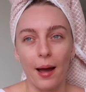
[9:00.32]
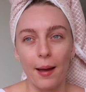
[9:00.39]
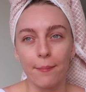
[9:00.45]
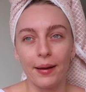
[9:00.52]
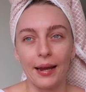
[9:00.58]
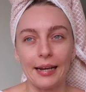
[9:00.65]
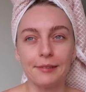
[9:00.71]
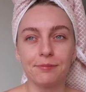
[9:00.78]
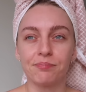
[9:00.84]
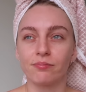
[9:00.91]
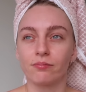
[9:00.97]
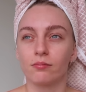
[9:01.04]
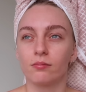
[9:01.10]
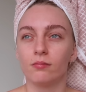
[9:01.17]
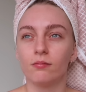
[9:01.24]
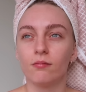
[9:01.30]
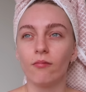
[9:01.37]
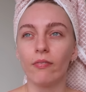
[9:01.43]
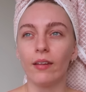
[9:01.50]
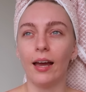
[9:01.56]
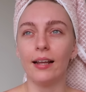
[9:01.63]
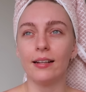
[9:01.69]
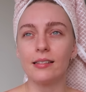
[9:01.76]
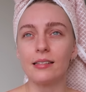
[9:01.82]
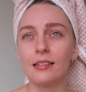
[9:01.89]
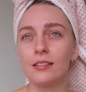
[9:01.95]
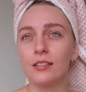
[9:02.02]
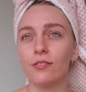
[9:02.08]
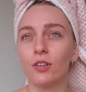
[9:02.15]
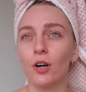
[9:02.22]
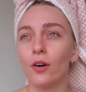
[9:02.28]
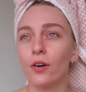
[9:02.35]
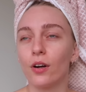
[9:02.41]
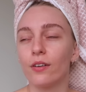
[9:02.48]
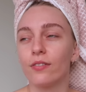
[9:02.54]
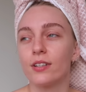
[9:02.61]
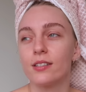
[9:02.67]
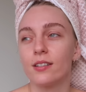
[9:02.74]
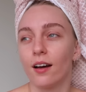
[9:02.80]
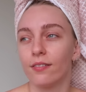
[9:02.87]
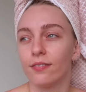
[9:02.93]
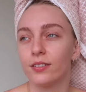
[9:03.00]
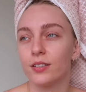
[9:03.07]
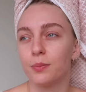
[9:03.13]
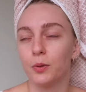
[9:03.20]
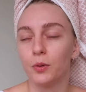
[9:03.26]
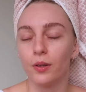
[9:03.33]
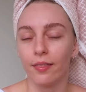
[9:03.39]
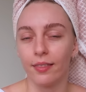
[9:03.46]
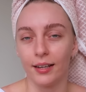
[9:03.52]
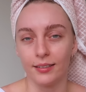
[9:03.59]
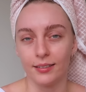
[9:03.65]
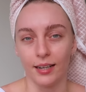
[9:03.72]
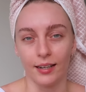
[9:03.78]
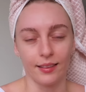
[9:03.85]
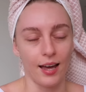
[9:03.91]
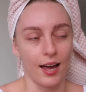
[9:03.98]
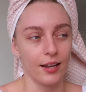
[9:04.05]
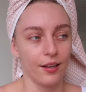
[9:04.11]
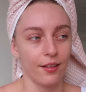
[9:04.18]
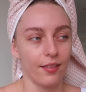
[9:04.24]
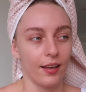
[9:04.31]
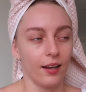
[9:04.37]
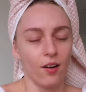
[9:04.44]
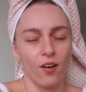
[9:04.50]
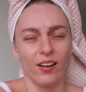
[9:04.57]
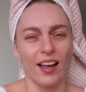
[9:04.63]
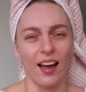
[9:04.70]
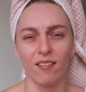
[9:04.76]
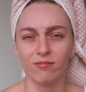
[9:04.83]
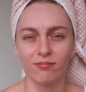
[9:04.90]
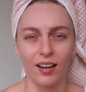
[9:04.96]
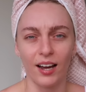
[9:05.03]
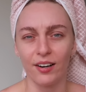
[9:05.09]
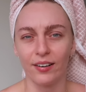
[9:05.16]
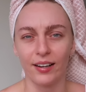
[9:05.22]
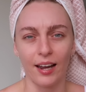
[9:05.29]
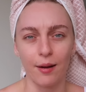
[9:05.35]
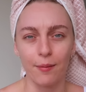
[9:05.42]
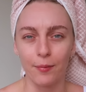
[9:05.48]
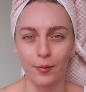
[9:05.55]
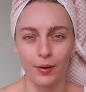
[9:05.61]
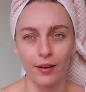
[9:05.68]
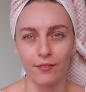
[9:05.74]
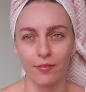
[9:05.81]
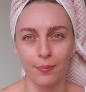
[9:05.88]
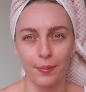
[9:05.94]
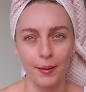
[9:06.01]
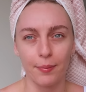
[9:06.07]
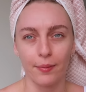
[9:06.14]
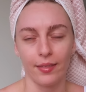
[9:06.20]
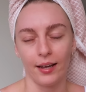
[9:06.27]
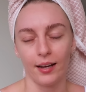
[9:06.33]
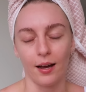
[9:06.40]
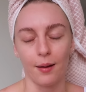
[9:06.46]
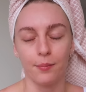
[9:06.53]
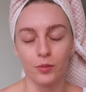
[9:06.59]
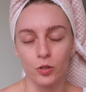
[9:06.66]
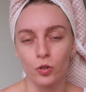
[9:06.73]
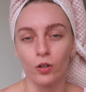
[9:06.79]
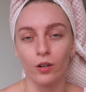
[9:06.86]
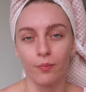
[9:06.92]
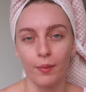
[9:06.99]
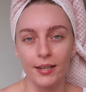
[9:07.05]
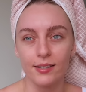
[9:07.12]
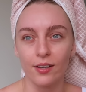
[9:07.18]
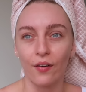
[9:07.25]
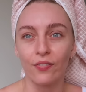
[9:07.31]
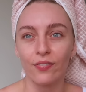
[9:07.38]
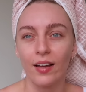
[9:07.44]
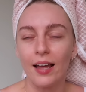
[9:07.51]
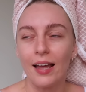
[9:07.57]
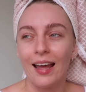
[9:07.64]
might be and since you've got over stuff smaller things like that you think oh yeah i don't care about what people think i'm sure of myself